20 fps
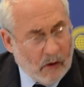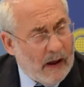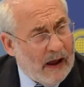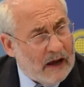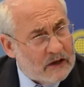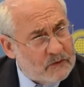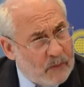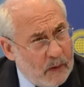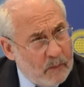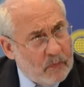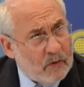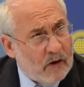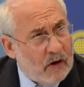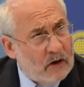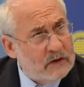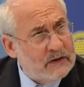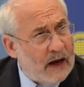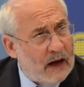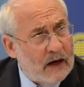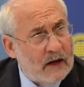as people
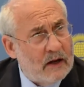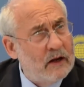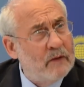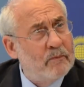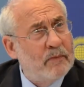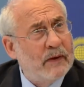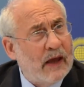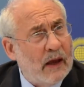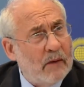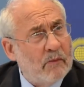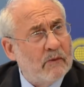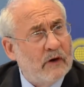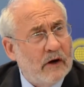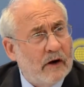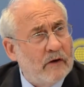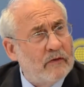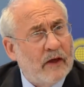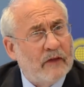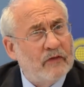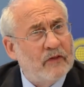looked at it, it became
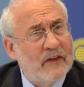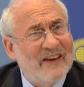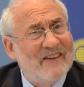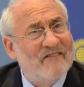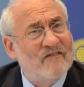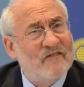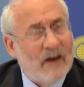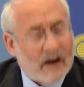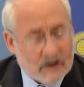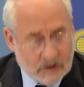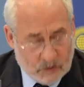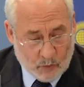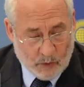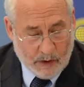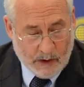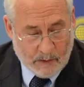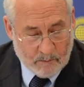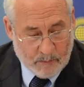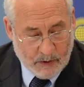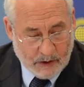clear that the effects were
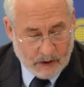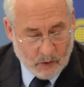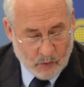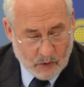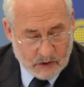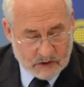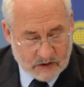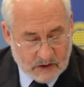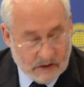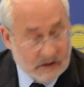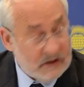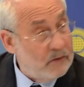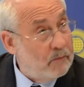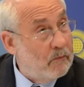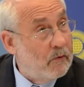ambiguous and